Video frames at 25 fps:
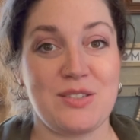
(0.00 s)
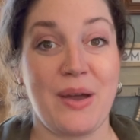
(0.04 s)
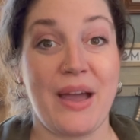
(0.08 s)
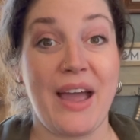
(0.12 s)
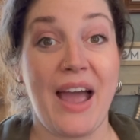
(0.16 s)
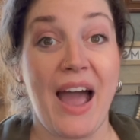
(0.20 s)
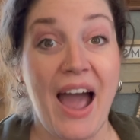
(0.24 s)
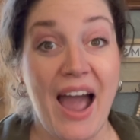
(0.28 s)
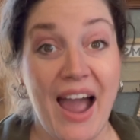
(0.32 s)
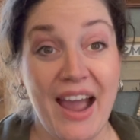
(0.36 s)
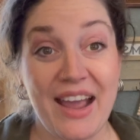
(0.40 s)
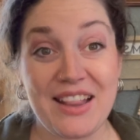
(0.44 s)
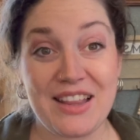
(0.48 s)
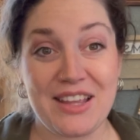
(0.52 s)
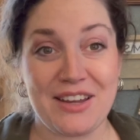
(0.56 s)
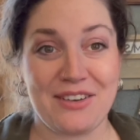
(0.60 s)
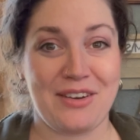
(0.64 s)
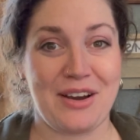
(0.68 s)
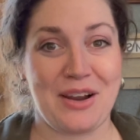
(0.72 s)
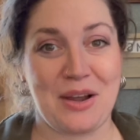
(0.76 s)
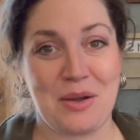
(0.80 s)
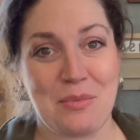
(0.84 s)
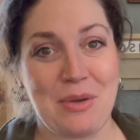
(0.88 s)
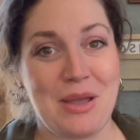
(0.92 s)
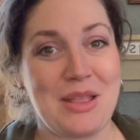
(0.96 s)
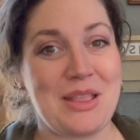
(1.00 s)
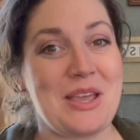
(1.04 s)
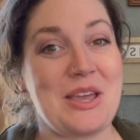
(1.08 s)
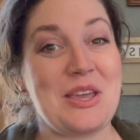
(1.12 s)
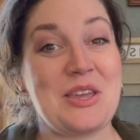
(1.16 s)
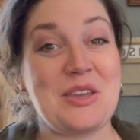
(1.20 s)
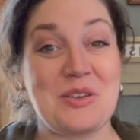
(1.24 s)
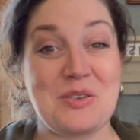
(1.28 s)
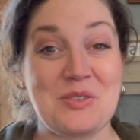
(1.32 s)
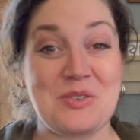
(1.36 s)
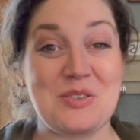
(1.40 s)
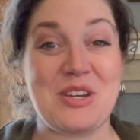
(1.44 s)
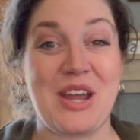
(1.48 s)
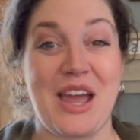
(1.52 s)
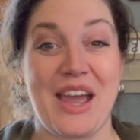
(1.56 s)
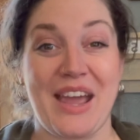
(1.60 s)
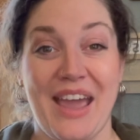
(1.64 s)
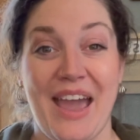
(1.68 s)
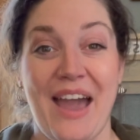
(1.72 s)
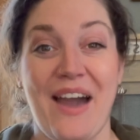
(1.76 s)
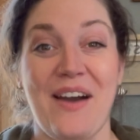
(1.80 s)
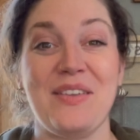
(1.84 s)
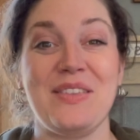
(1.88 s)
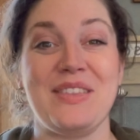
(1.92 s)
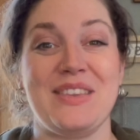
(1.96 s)
So I highly recommend that you
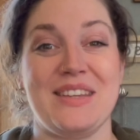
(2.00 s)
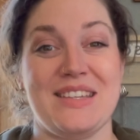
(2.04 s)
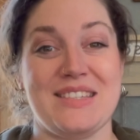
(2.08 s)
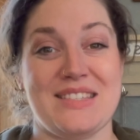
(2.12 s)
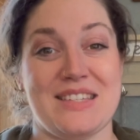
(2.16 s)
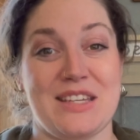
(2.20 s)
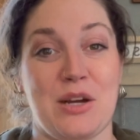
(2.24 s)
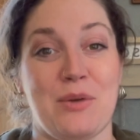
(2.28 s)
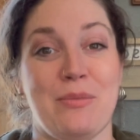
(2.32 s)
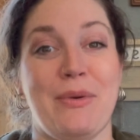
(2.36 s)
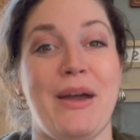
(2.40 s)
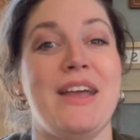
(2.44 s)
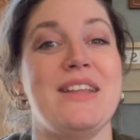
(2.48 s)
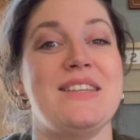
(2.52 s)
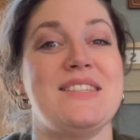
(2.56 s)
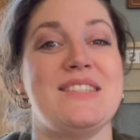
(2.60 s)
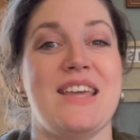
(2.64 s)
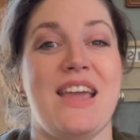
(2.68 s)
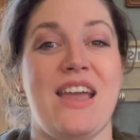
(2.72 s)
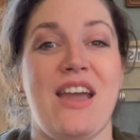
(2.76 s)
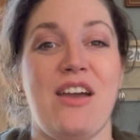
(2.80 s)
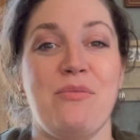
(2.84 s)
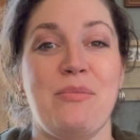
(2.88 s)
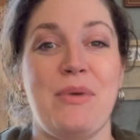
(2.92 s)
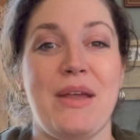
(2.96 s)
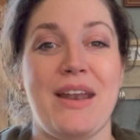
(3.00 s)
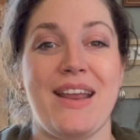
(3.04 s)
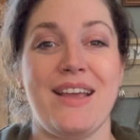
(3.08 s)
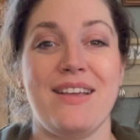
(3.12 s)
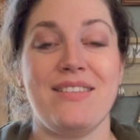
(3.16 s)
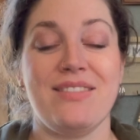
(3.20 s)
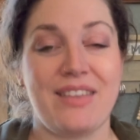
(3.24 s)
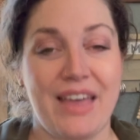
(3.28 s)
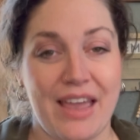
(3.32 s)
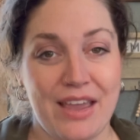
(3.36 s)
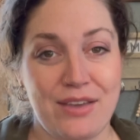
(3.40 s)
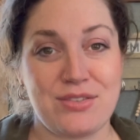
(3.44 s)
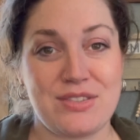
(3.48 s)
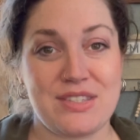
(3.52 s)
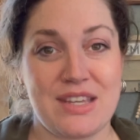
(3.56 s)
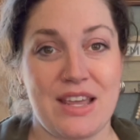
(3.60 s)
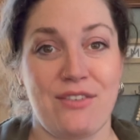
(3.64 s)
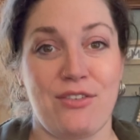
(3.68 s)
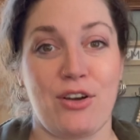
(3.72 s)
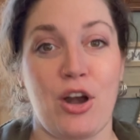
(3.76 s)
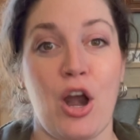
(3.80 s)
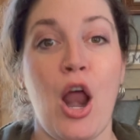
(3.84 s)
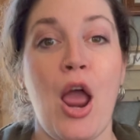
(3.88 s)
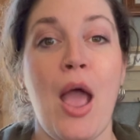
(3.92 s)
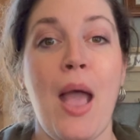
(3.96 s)
check out these earbuds. They have been a
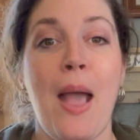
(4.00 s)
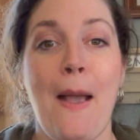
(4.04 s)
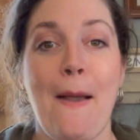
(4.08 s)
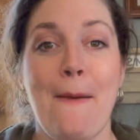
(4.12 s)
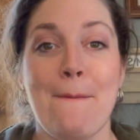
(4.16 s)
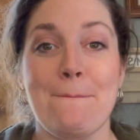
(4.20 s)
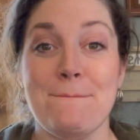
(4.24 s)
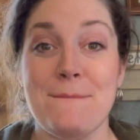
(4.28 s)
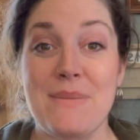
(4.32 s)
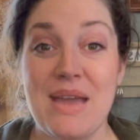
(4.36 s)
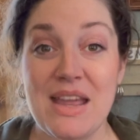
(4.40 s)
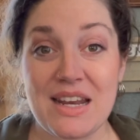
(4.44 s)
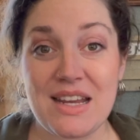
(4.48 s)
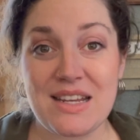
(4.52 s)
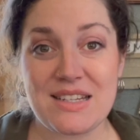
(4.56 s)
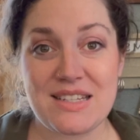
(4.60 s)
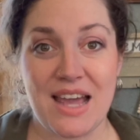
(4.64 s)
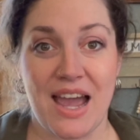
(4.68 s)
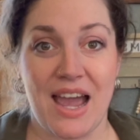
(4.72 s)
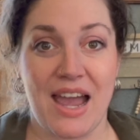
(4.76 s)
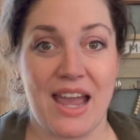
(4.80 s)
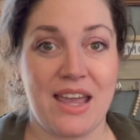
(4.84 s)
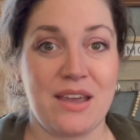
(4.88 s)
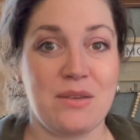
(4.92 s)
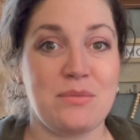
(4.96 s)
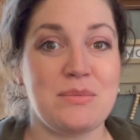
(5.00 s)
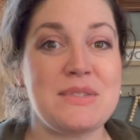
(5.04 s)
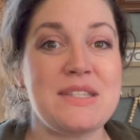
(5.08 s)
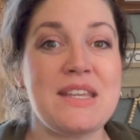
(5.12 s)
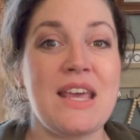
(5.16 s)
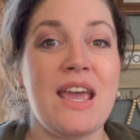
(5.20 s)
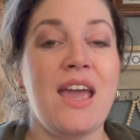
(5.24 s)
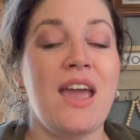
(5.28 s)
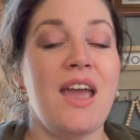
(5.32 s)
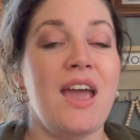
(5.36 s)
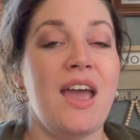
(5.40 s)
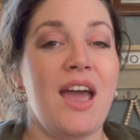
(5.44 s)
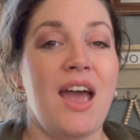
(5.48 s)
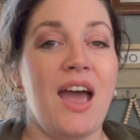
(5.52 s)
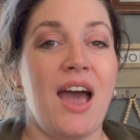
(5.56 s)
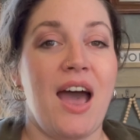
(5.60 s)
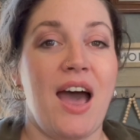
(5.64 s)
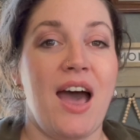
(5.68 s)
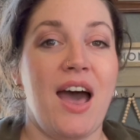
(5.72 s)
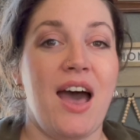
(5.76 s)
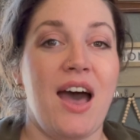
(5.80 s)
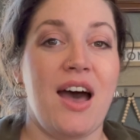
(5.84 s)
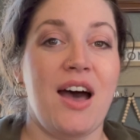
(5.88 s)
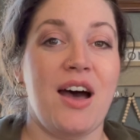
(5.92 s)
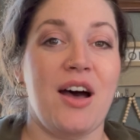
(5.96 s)
lifesaver many times
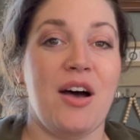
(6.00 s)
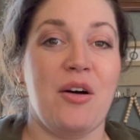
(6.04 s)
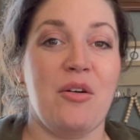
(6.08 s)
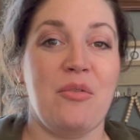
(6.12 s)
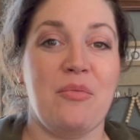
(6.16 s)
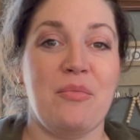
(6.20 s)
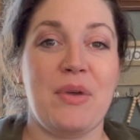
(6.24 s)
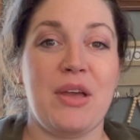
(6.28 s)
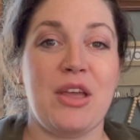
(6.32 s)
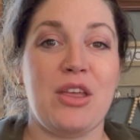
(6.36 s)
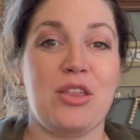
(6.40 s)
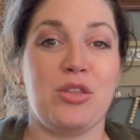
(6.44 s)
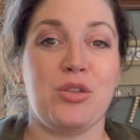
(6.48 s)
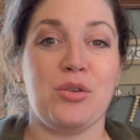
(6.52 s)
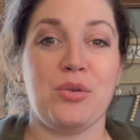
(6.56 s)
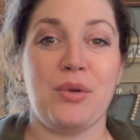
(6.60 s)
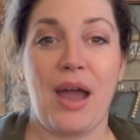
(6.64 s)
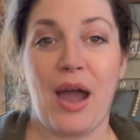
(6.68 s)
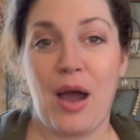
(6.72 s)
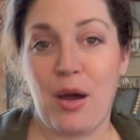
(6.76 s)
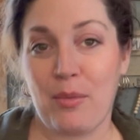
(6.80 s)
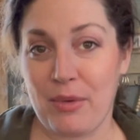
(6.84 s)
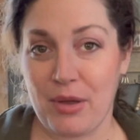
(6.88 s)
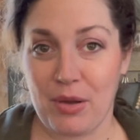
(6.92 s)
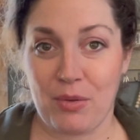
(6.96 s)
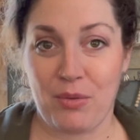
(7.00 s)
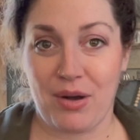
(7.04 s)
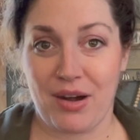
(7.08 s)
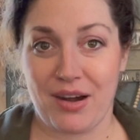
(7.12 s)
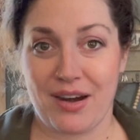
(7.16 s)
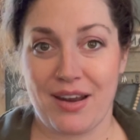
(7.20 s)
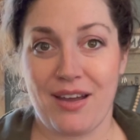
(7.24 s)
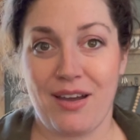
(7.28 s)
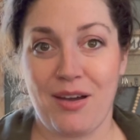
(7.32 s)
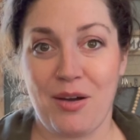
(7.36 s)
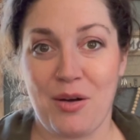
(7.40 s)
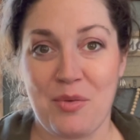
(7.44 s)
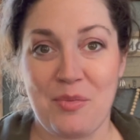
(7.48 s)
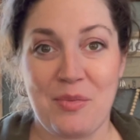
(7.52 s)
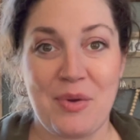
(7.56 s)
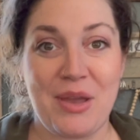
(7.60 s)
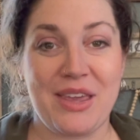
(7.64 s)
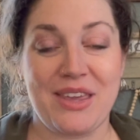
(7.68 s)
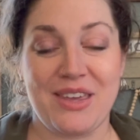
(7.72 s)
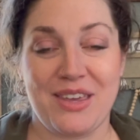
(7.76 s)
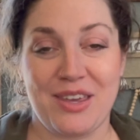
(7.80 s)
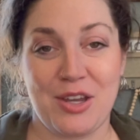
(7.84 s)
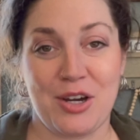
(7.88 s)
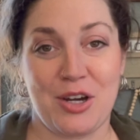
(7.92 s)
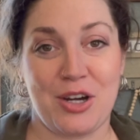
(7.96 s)
um, throughout my work at home
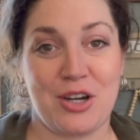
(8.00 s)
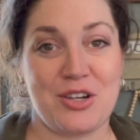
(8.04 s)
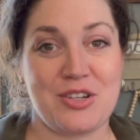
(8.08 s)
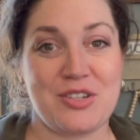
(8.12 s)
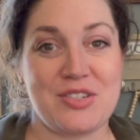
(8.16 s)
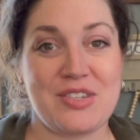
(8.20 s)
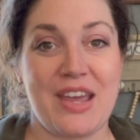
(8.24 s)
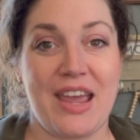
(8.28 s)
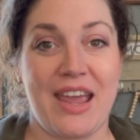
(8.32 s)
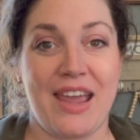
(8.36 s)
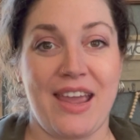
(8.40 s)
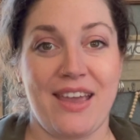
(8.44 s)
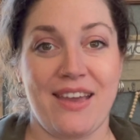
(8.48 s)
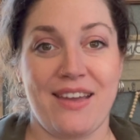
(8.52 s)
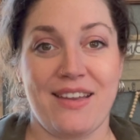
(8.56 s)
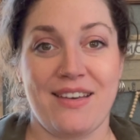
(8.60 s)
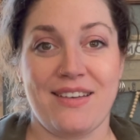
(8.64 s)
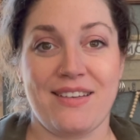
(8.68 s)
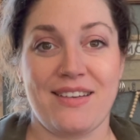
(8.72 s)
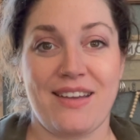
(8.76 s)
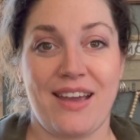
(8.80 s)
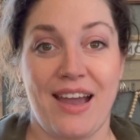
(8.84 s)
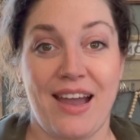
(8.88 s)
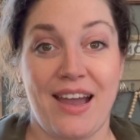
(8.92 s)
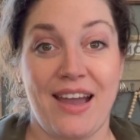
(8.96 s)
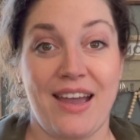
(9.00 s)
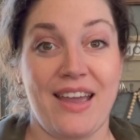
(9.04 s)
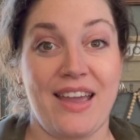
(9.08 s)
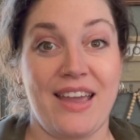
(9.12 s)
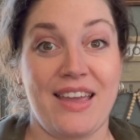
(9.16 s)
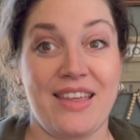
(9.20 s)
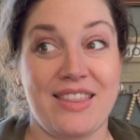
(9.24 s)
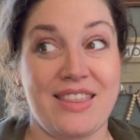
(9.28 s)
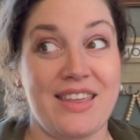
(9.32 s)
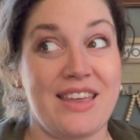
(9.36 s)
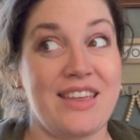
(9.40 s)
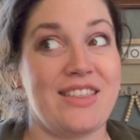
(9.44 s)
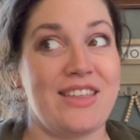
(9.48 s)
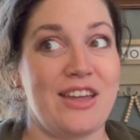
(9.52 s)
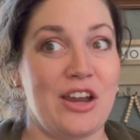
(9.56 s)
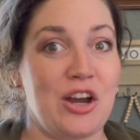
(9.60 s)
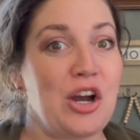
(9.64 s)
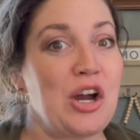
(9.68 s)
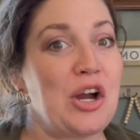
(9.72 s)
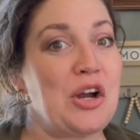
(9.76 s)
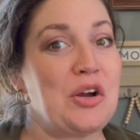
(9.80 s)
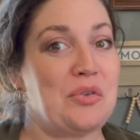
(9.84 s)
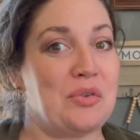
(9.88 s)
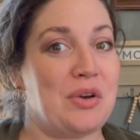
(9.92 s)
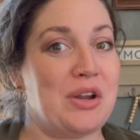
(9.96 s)
years, and I think they
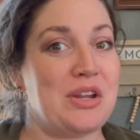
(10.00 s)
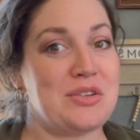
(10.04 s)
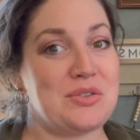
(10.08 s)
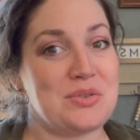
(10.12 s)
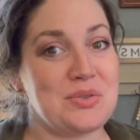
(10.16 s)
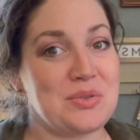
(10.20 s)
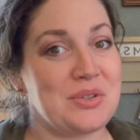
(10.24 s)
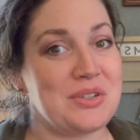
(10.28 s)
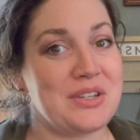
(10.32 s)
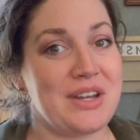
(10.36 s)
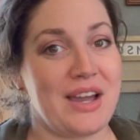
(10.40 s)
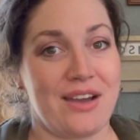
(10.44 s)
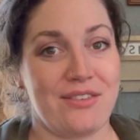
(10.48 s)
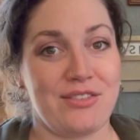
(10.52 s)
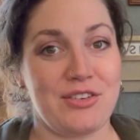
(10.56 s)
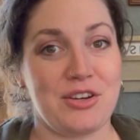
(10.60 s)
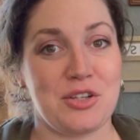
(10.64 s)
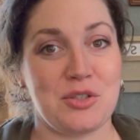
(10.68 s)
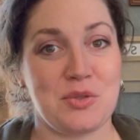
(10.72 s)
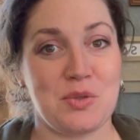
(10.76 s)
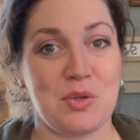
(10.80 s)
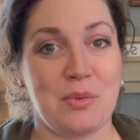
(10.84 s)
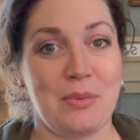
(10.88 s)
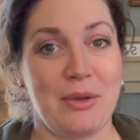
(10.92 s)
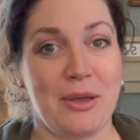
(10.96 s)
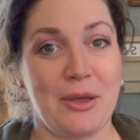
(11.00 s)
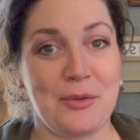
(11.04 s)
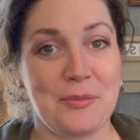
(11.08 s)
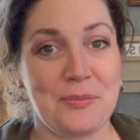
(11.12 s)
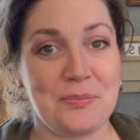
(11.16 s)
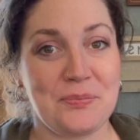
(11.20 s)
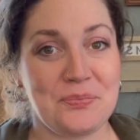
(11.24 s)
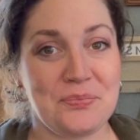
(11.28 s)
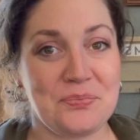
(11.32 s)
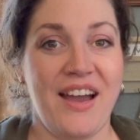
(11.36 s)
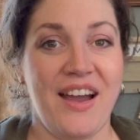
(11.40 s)
are a great tool to have in your tool belt.